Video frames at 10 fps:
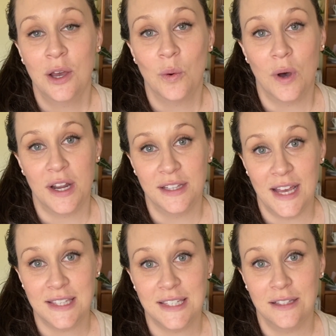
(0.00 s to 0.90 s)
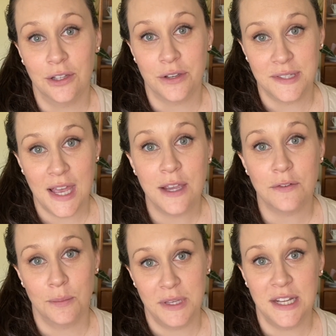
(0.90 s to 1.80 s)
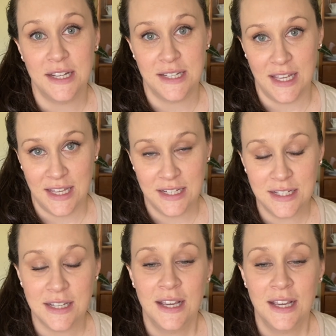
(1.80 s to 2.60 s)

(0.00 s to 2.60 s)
what a lesson looks like from beginning to end.